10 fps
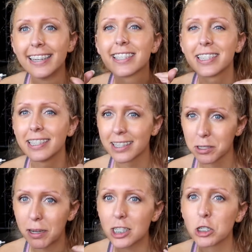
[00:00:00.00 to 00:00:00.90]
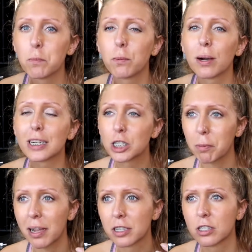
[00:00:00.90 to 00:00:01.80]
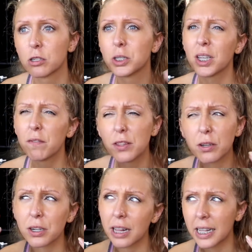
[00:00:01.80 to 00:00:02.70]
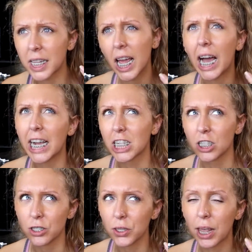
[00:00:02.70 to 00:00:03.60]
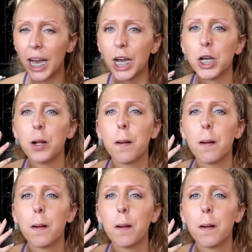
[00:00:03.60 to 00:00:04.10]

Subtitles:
So that's why it's so important to practice those, even though you're like, yeah, I can do that.